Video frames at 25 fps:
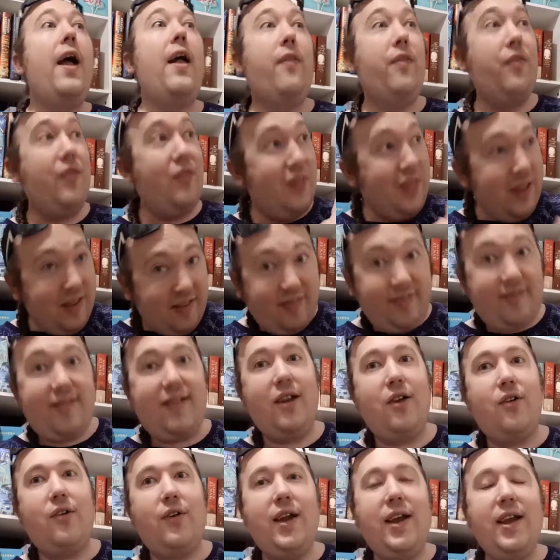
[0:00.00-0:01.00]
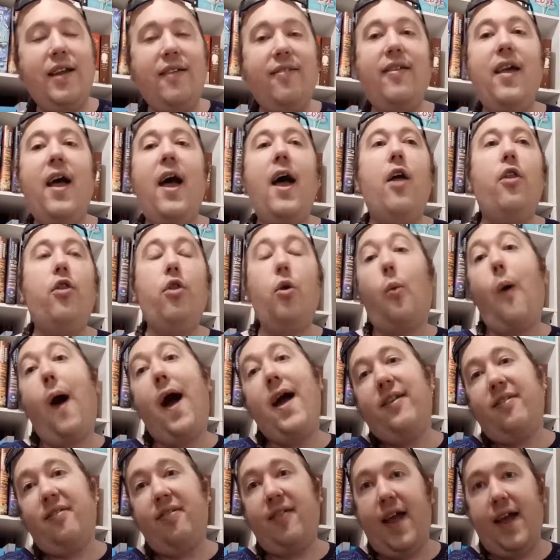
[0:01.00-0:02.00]
this series, the
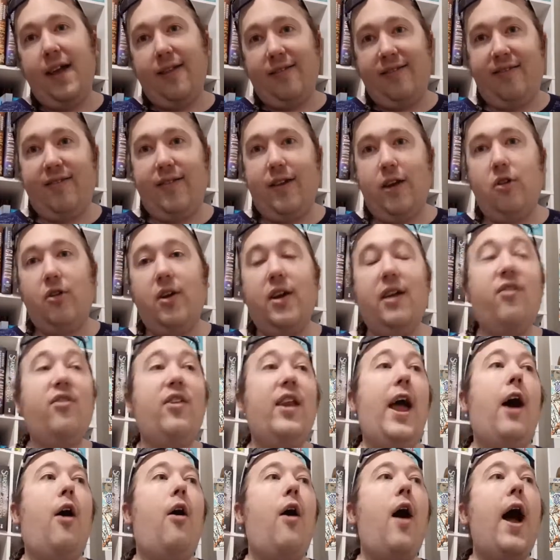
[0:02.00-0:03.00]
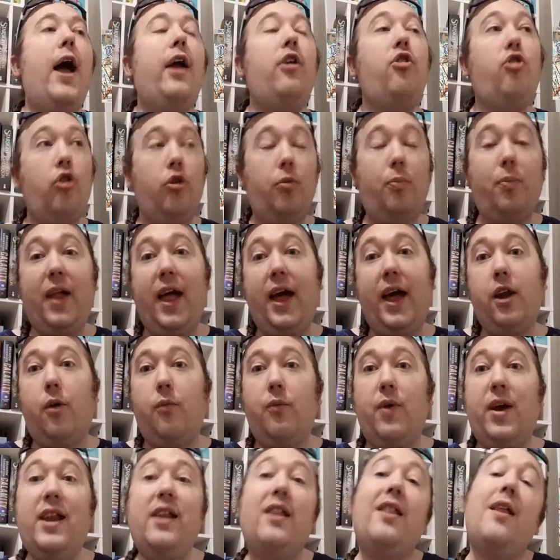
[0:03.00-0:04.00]
White Sands series. Now, I do plan on
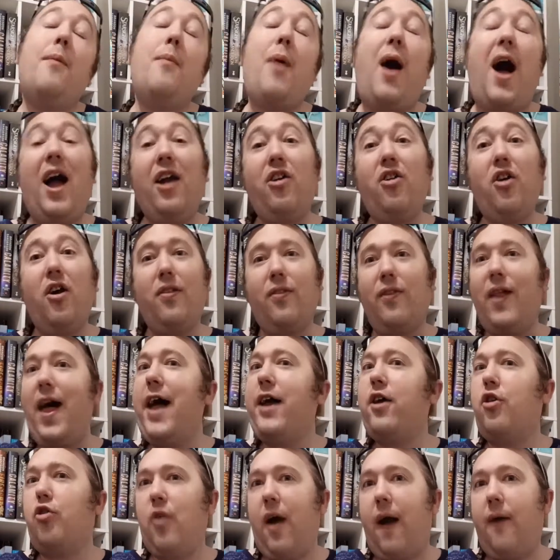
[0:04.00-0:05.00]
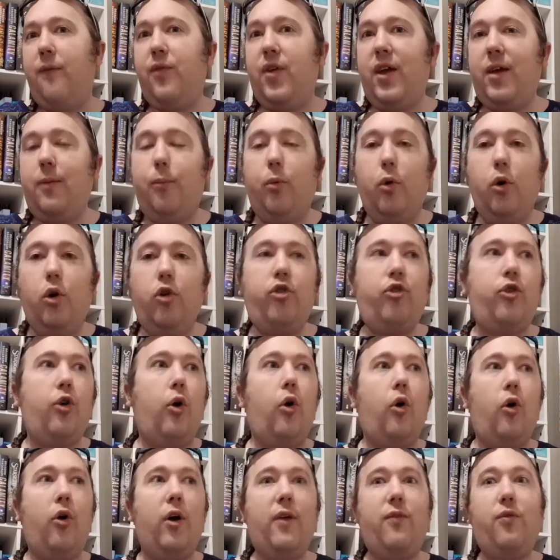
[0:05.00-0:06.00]
reading them. I don't like graphic books,
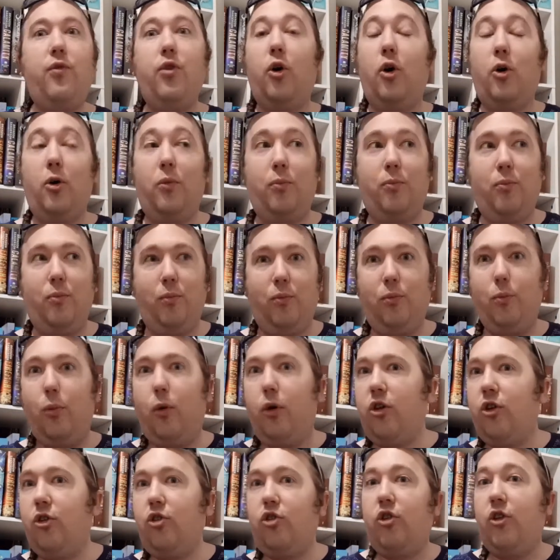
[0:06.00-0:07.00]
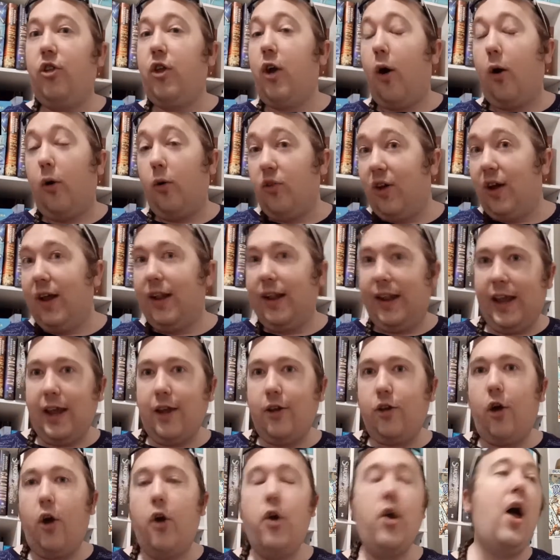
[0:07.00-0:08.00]
or if you're more used to the older
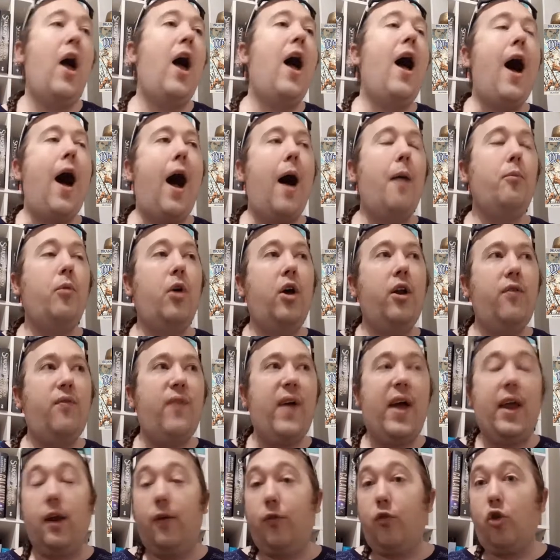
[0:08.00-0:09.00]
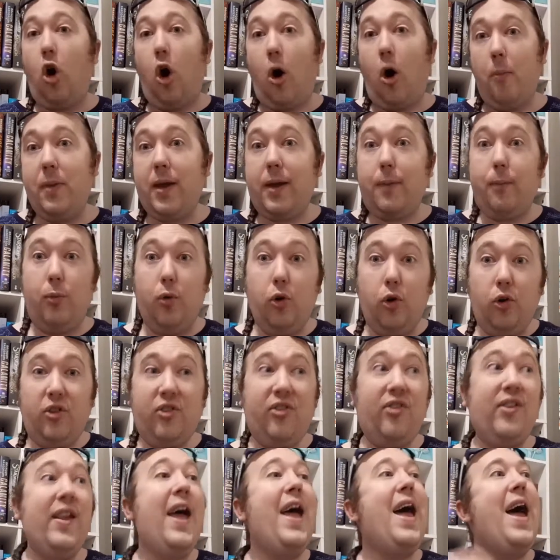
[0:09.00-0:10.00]
lingo, I'm not a fan of comic
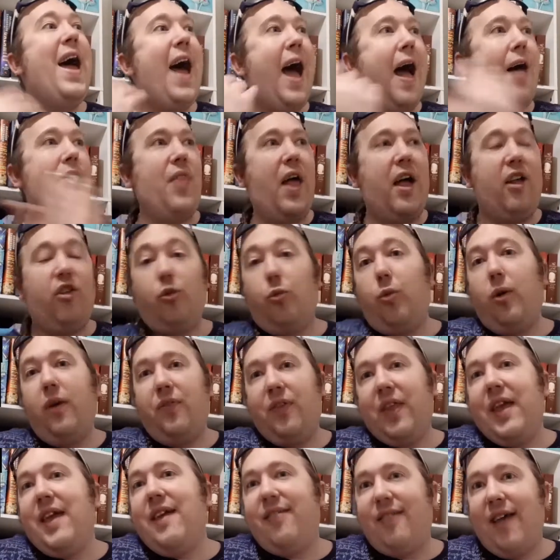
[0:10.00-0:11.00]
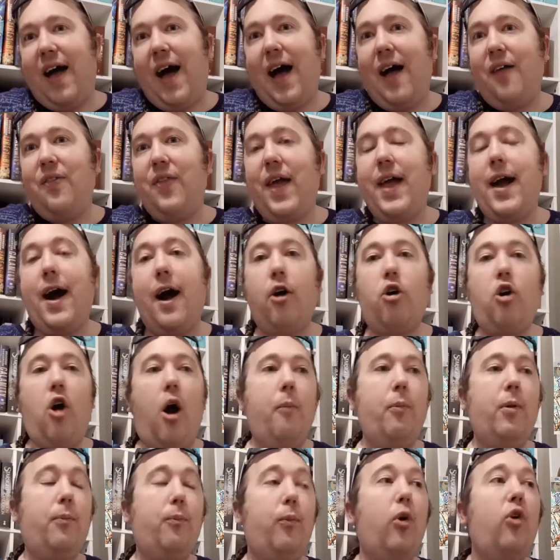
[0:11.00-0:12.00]
books, and that's what these are. They are
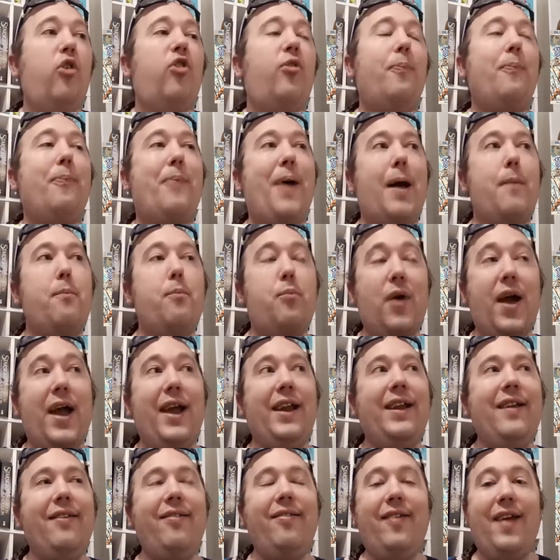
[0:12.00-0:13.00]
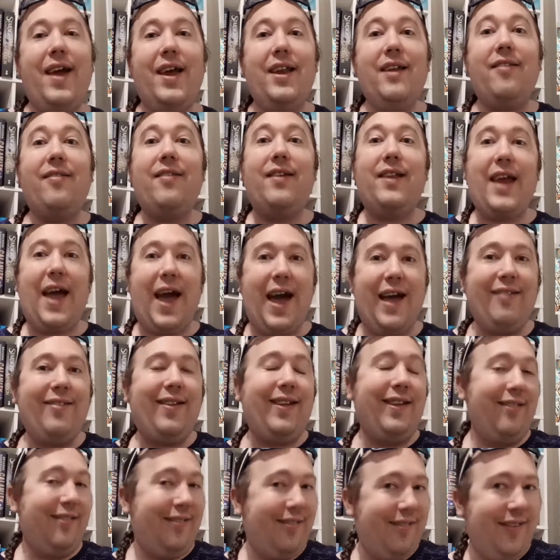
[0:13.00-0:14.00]
comic books, but Brandon Sanderson has
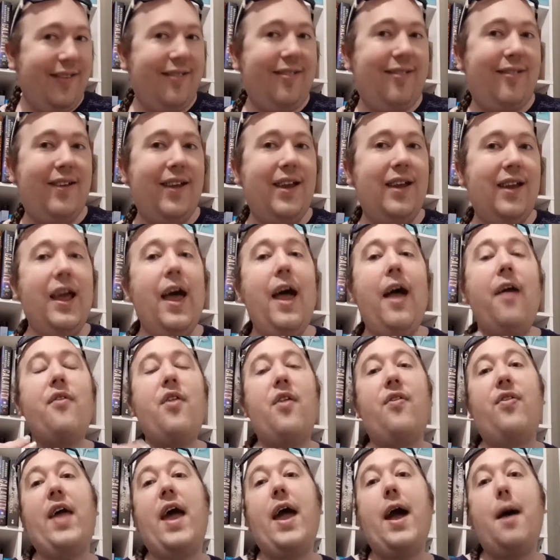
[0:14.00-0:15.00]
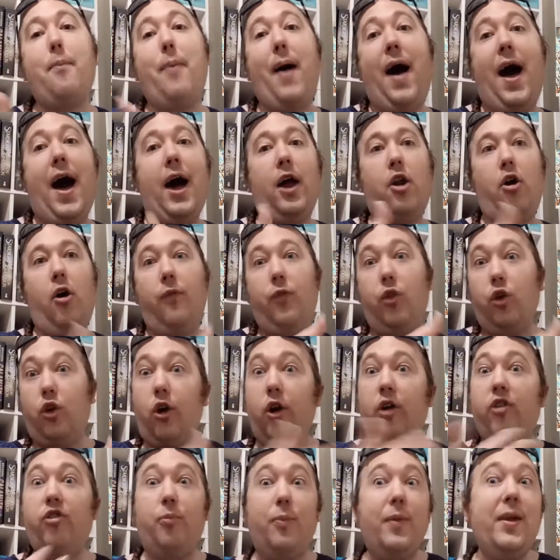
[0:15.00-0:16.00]
insisted that they are part of the
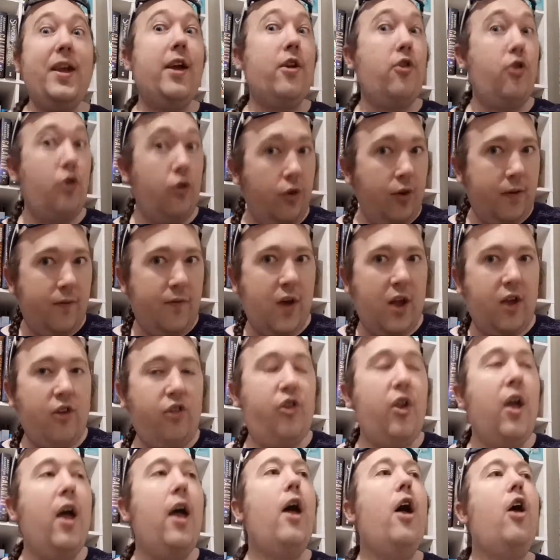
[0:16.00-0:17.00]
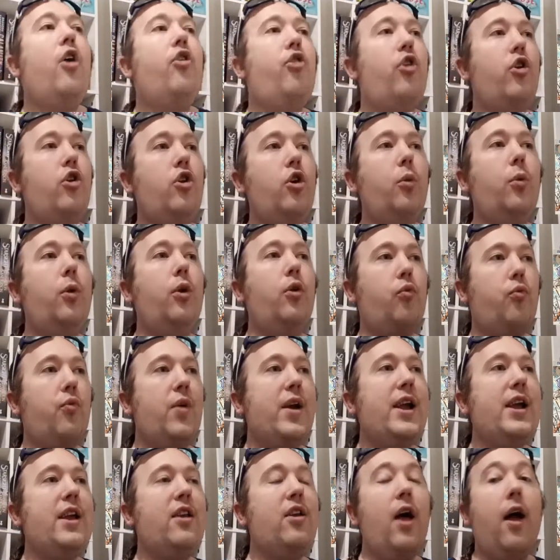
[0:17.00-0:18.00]
Cosmere universe. So you would
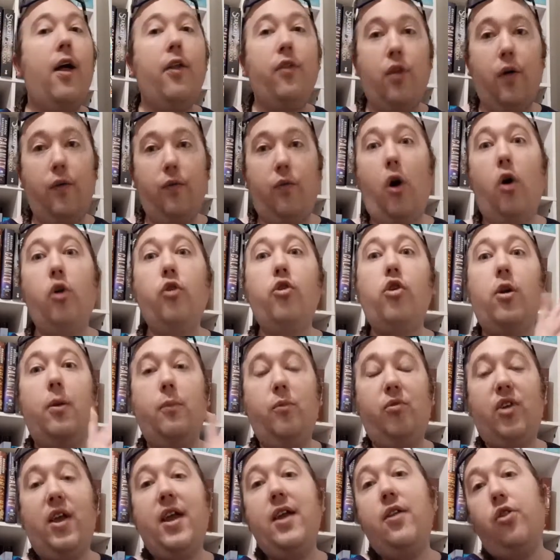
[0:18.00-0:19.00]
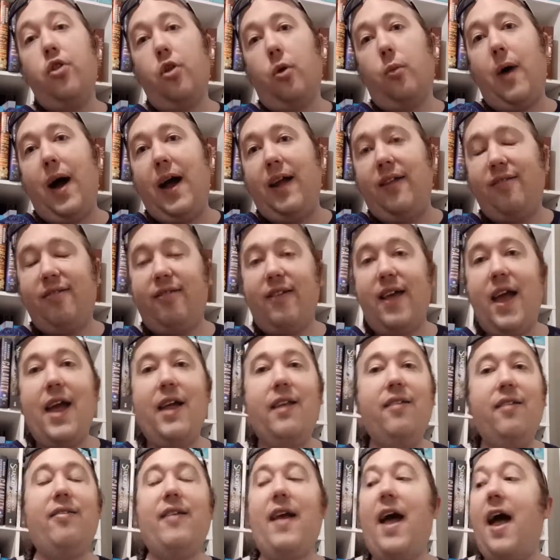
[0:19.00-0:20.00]
read the volumes in the White
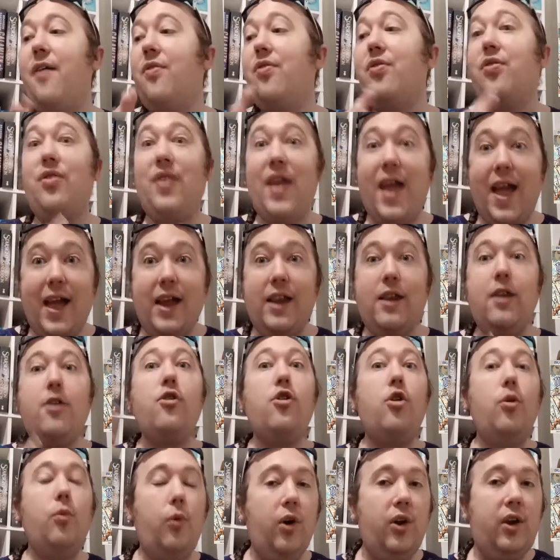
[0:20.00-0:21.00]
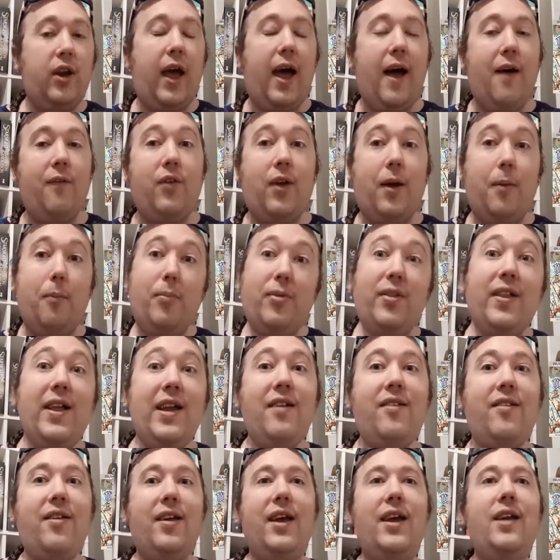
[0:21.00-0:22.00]
Sands, and then you would have
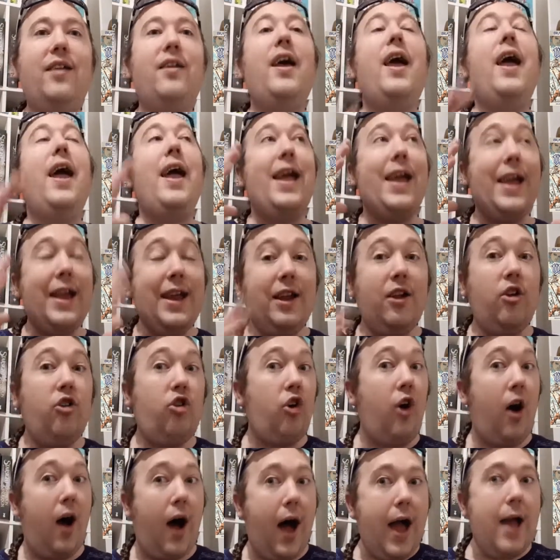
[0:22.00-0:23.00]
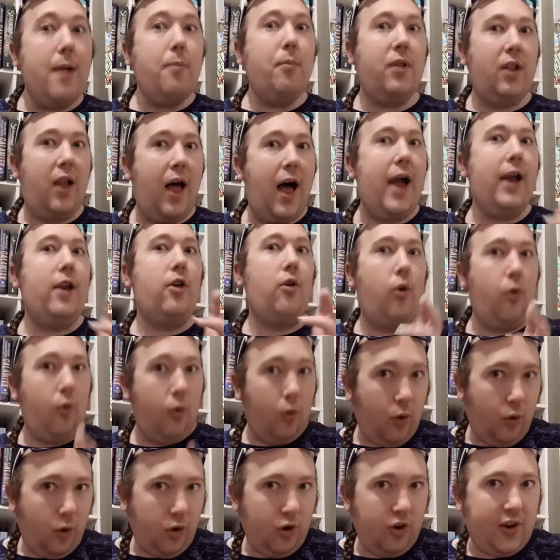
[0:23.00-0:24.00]
completed in timeline
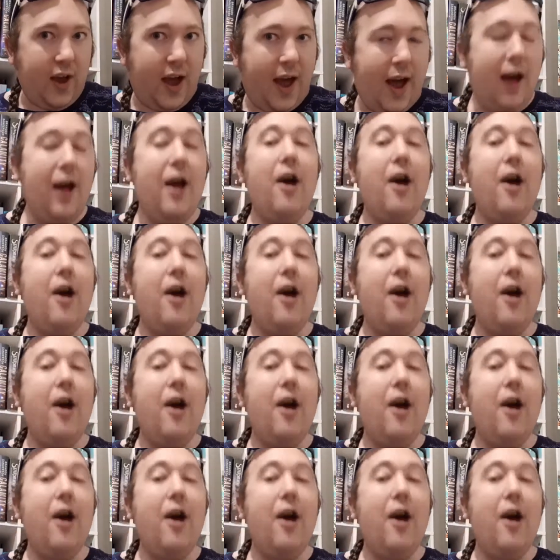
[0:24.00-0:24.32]
order